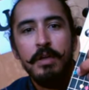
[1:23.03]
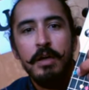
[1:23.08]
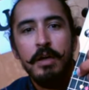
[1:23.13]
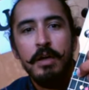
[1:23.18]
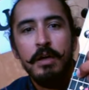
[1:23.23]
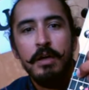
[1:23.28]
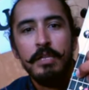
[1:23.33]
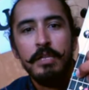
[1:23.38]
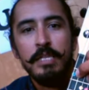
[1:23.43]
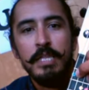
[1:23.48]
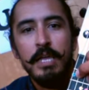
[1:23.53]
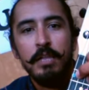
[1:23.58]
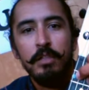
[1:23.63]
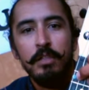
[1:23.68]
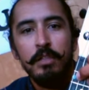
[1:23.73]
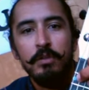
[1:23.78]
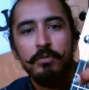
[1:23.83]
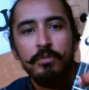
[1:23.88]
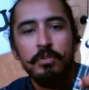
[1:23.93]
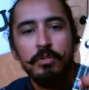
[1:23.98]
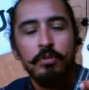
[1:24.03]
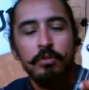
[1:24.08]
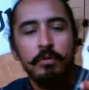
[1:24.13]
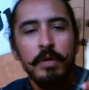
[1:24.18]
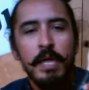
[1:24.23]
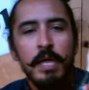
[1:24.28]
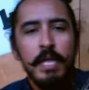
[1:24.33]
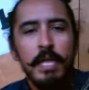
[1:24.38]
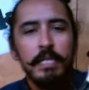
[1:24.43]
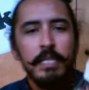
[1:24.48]
on yellow too.
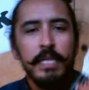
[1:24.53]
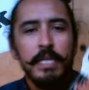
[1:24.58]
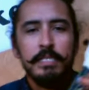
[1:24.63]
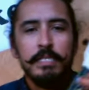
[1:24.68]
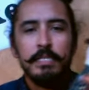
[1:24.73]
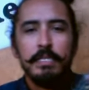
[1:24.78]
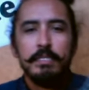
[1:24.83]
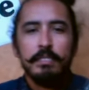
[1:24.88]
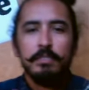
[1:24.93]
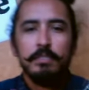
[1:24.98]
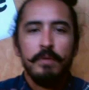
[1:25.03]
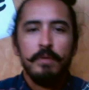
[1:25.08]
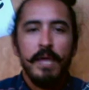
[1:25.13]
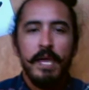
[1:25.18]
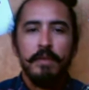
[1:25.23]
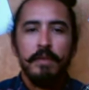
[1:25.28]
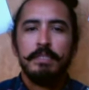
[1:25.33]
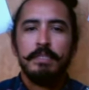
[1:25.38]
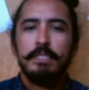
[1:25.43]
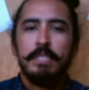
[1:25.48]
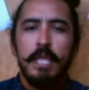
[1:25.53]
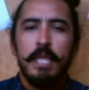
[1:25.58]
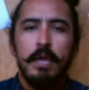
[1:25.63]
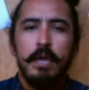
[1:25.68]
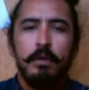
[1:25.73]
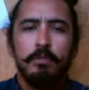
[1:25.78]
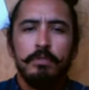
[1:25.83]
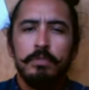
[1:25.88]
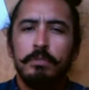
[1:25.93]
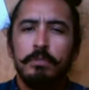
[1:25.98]
Let's listen to how this
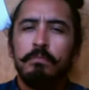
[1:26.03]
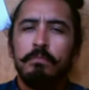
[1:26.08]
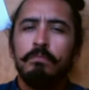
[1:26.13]
sounds.